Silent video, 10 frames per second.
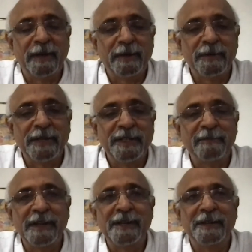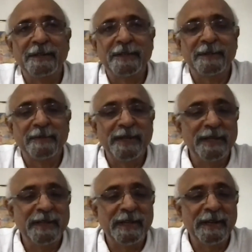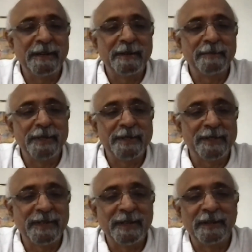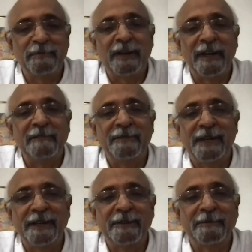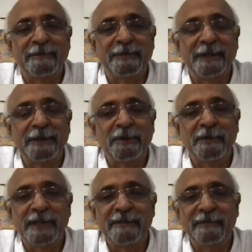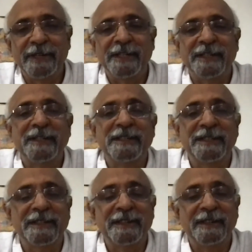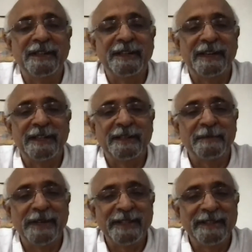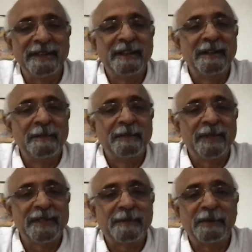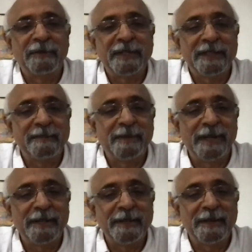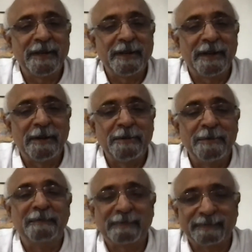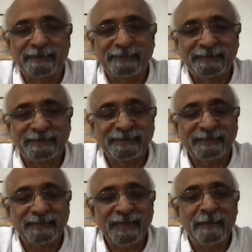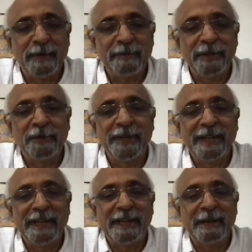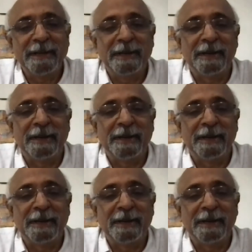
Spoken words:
Today's event is being held amidst a real wildfire of COVID infections in Hyderabad. Some of us at Manthan are down, but we're going ahead.